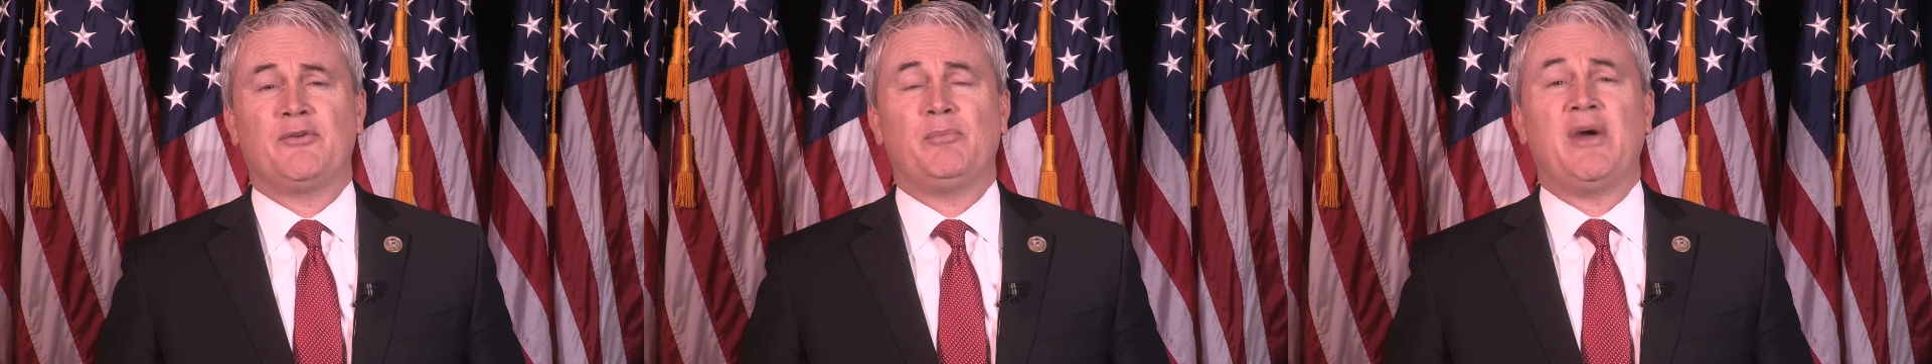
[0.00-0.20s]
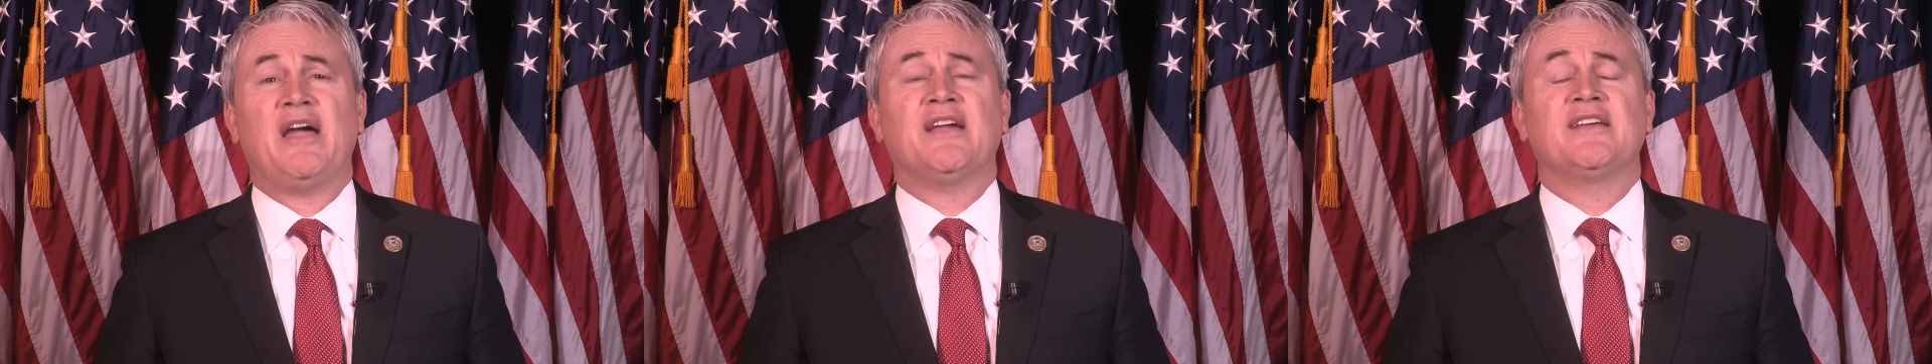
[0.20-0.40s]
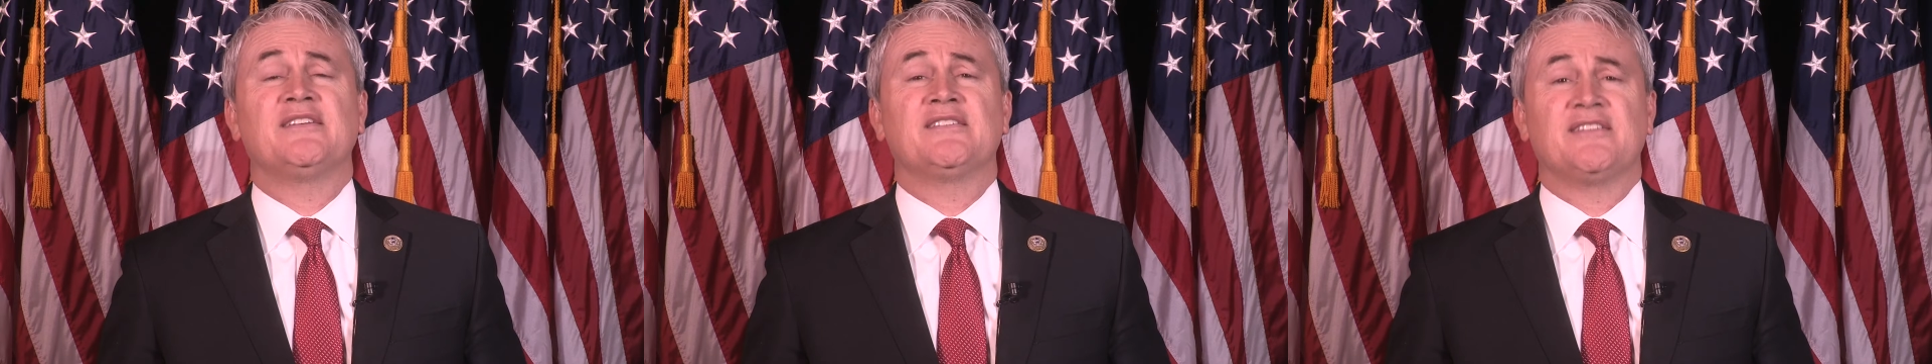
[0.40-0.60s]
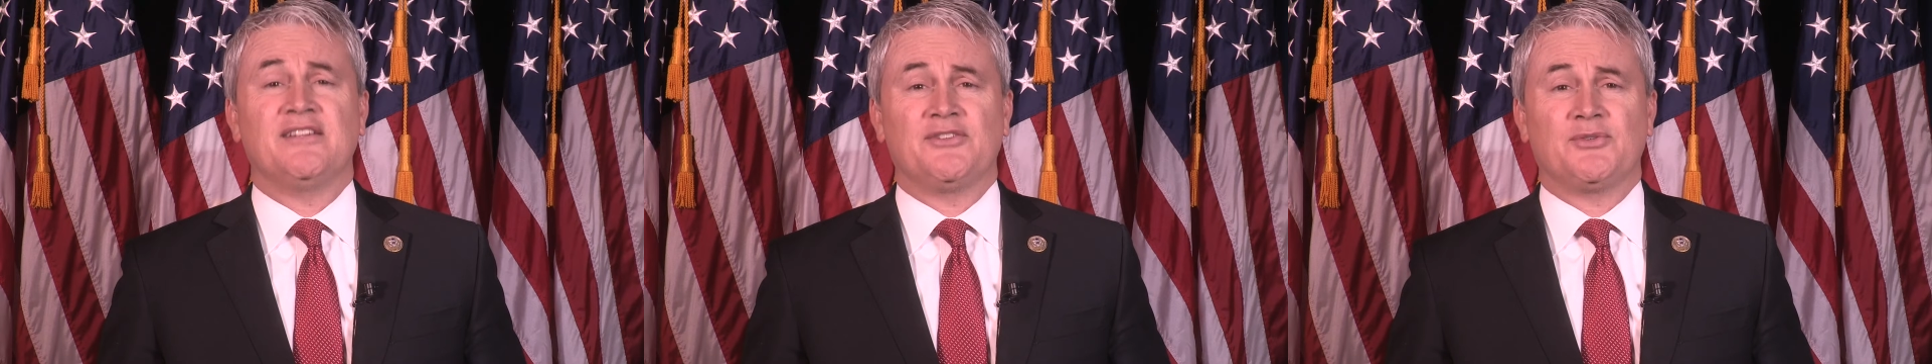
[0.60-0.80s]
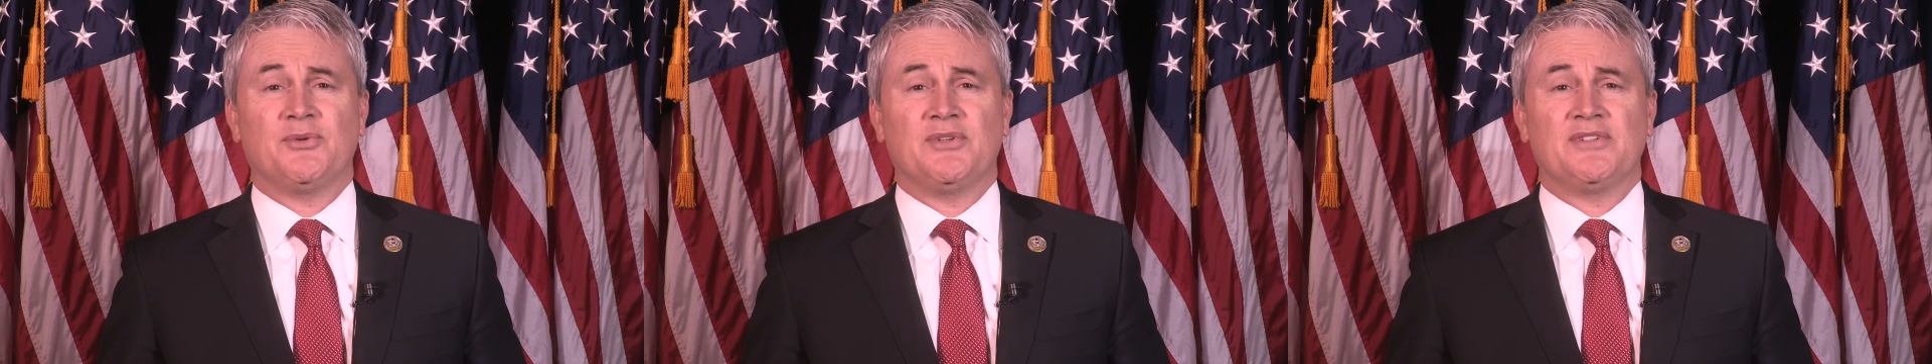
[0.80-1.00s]
for my
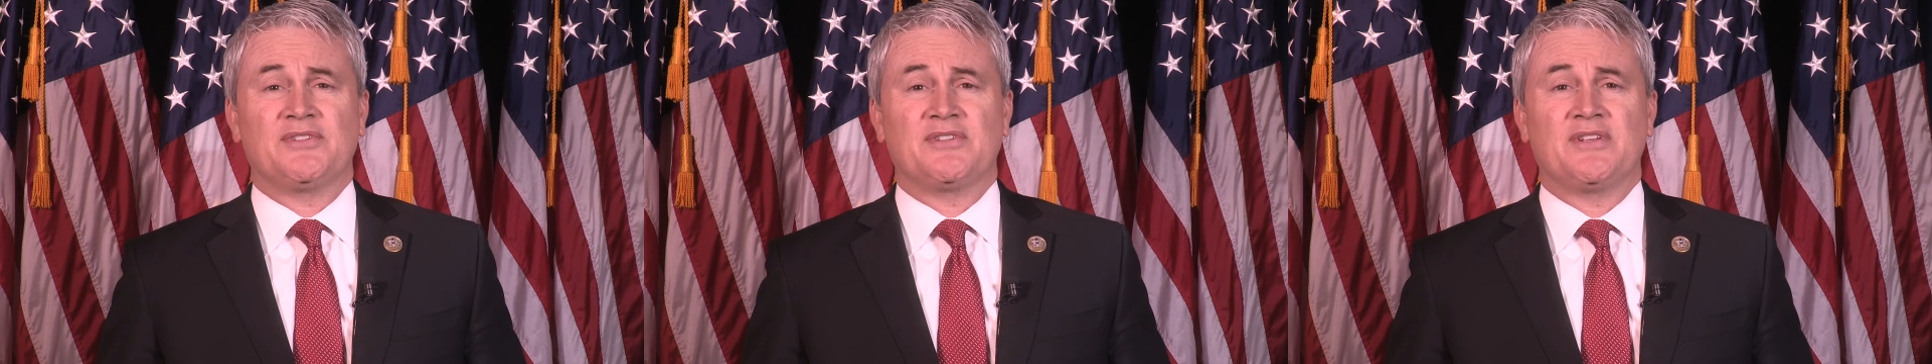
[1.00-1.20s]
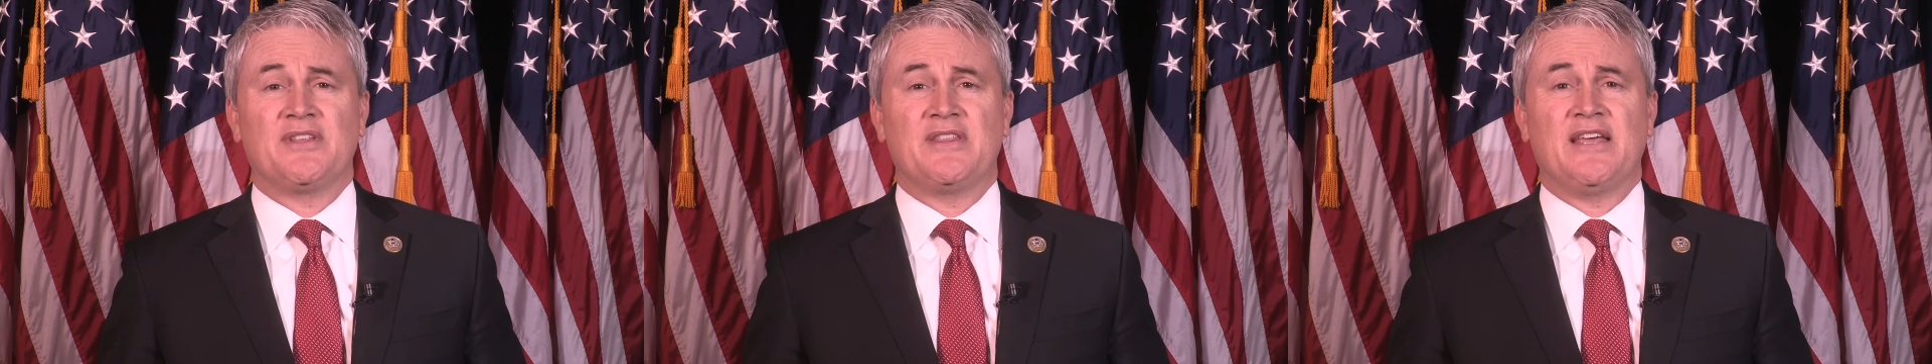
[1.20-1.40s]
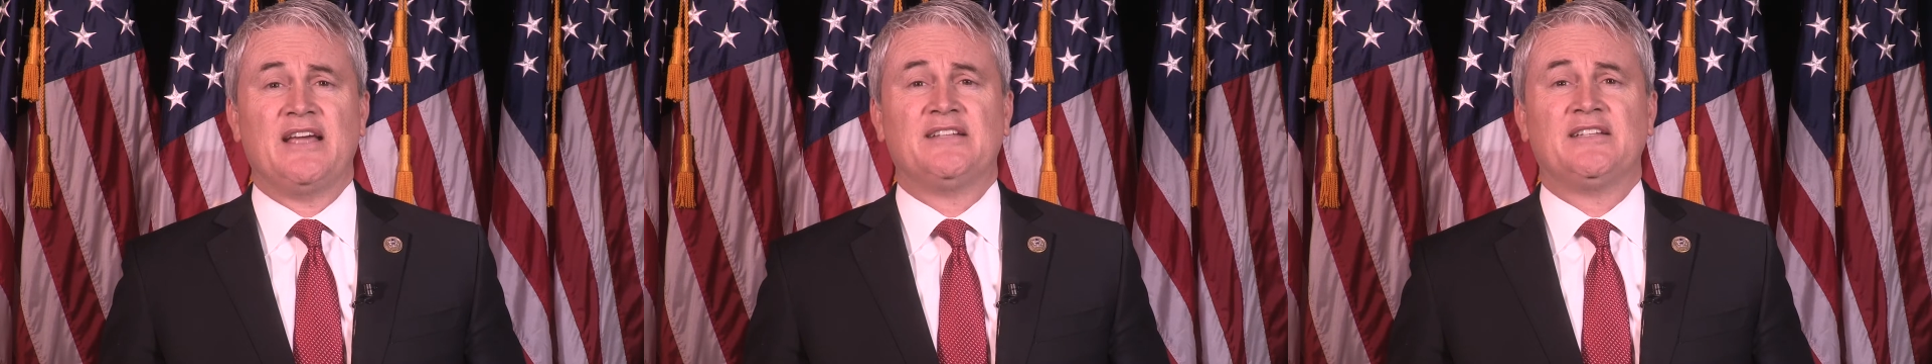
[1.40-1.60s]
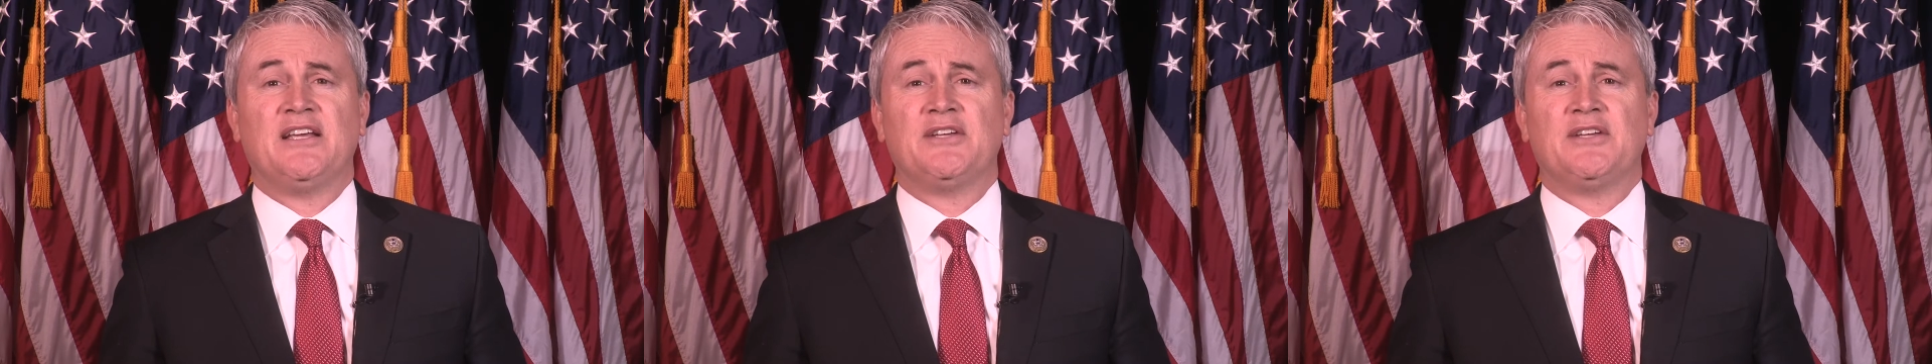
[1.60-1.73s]
constituents, that